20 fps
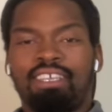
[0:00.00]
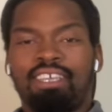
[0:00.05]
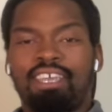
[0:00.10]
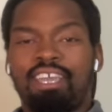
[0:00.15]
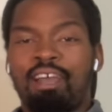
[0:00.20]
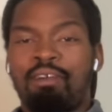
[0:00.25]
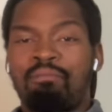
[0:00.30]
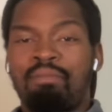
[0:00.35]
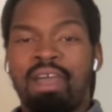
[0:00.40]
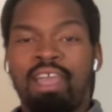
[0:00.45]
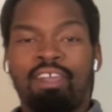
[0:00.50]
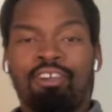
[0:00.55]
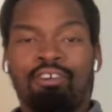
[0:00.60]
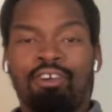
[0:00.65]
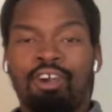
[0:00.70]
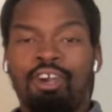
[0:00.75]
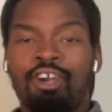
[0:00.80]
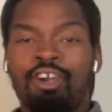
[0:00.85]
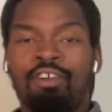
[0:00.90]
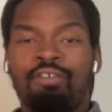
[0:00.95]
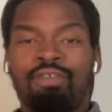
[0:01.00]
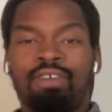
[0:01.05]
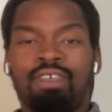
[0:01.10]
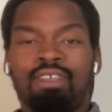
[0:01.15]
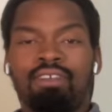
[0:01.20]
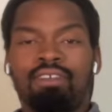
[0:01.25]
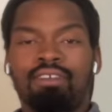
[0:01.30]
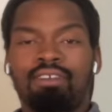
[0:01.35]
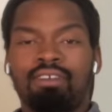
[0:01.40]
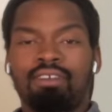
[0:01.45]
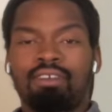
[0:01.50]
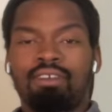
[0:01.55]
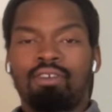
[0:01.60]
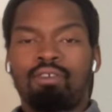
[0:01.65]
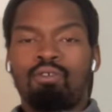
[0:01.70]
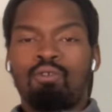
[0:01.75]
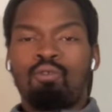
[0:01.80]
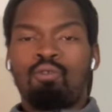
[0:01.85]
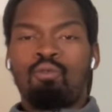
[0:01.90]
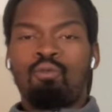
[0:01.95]
Got Michael Irvin.
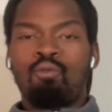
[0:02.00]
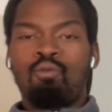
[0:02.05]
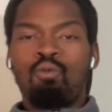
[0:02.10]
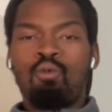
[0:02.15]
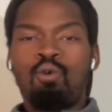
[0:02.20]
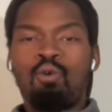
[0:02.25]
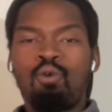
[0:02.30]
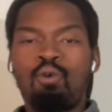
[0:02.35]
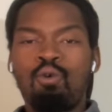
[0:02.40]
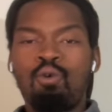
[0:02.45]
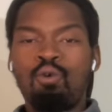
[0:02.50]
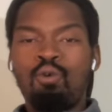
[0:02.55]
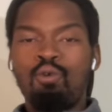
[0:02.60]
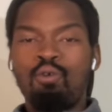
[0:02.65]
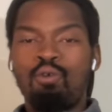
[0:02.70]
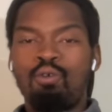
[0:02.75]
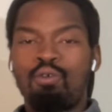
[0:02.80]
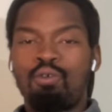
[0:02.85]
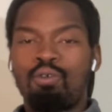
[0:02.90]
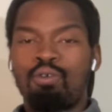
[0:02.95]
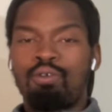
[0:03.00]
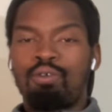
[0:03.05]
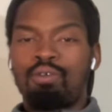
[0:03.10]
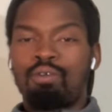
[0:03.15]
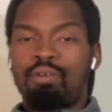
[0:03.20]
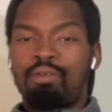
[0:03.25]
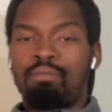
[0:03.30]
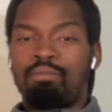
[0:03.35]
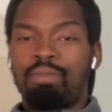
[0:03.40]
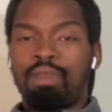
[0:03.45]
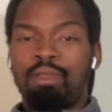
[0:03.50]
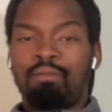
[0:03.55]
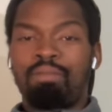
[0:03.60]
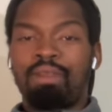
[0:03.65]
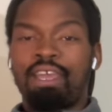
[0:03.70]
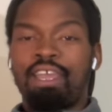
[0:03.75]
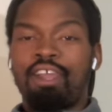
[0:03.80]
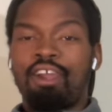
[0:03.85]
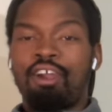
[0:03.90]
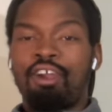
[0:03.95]
Woo! Big
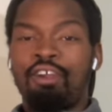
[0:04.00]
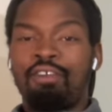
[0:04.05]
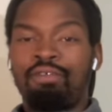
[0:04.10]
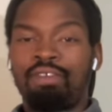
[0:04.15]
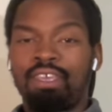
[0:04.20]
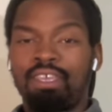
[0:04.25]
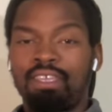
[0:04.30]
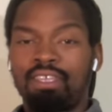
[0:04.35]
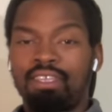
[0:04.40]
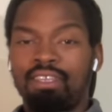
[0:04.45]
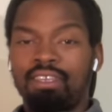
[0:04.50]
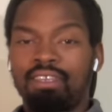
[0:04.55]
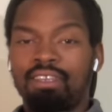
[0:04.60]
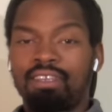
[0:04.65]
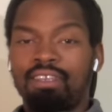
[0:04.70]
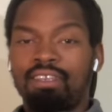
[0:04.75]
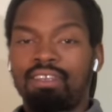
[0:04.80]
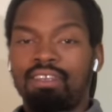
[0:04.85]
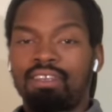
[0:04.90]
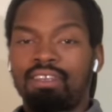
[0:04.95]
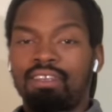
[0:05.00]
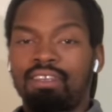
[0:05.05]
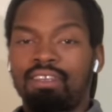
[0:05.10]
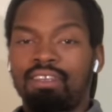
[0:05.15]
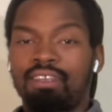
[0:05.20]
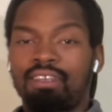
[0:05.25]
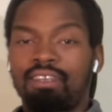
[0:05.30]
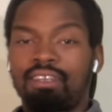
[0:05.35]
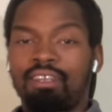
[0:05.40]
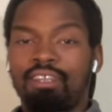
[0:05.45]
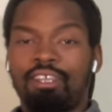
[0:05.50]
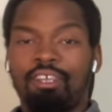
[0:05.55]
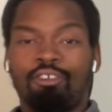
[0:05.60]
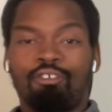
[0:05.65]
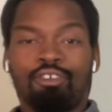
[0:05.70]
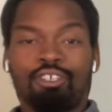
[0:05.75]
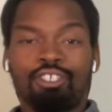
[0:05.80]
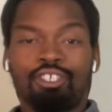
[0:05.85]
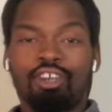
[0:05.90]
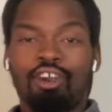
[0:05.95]
play Irvin.
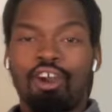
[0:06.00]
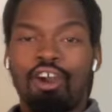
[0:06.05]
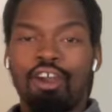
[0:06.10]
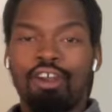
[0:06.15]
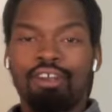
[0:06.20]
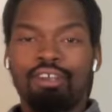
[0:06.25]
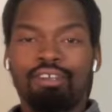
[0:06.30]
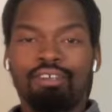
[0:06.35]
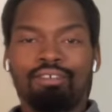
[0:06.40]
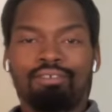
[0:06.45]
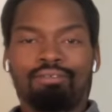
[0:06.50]
Cris Carter.